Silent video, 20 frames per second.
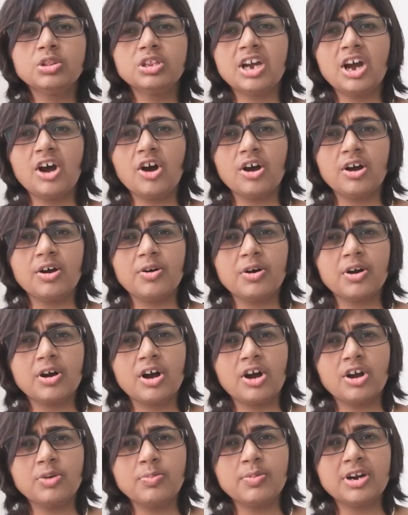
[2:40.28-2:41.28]
The
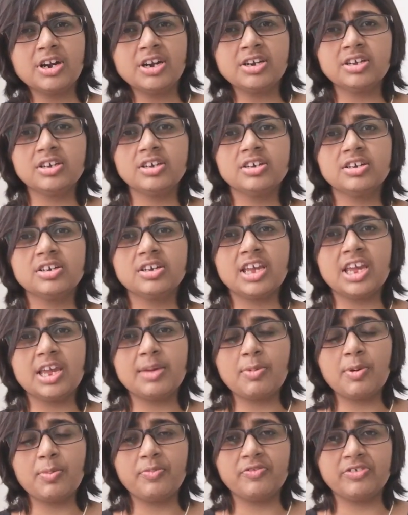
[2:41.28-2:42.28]
government
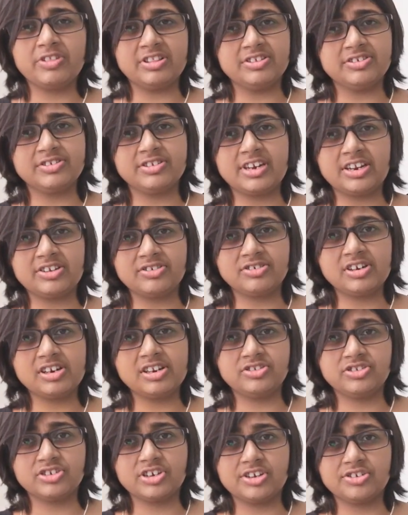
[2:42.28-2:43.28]
came up with this
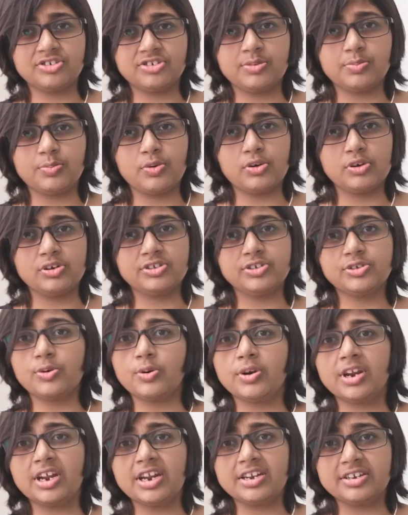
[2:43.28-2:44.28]
National Education Policy
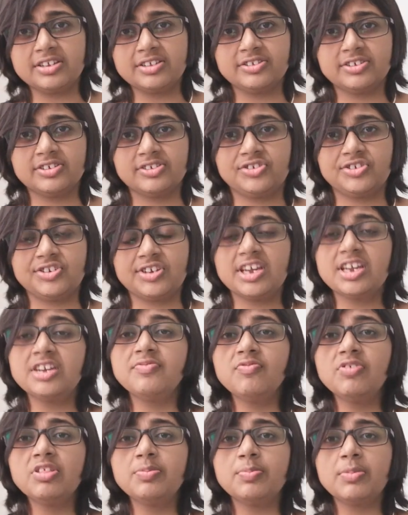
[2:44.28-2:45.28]
on
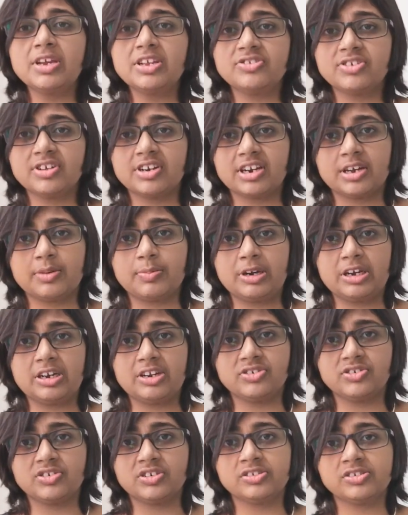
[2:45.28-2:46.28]
1968 with major
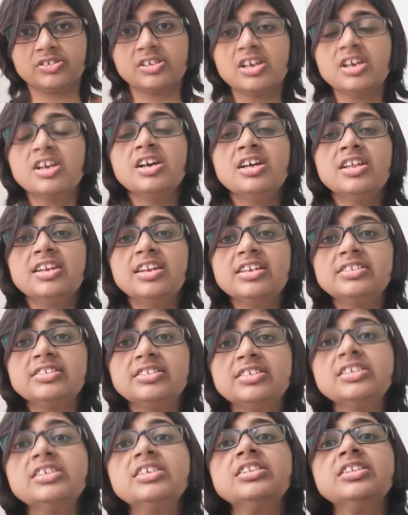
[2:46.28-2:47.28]
recommendations.
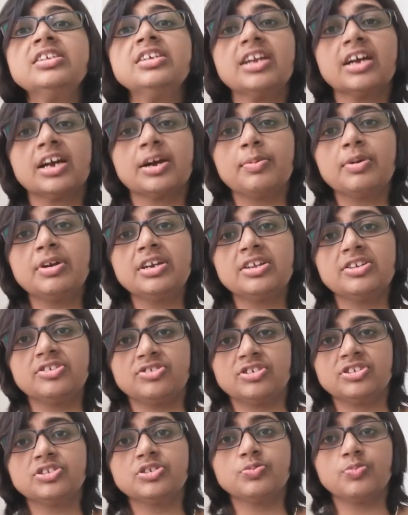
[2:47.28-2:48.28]
Let's see the
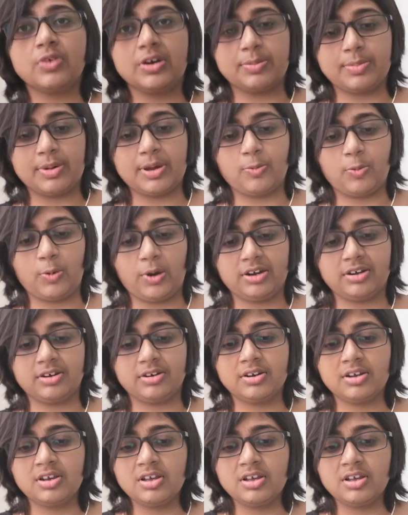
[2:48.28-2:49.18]
recommendations one by one.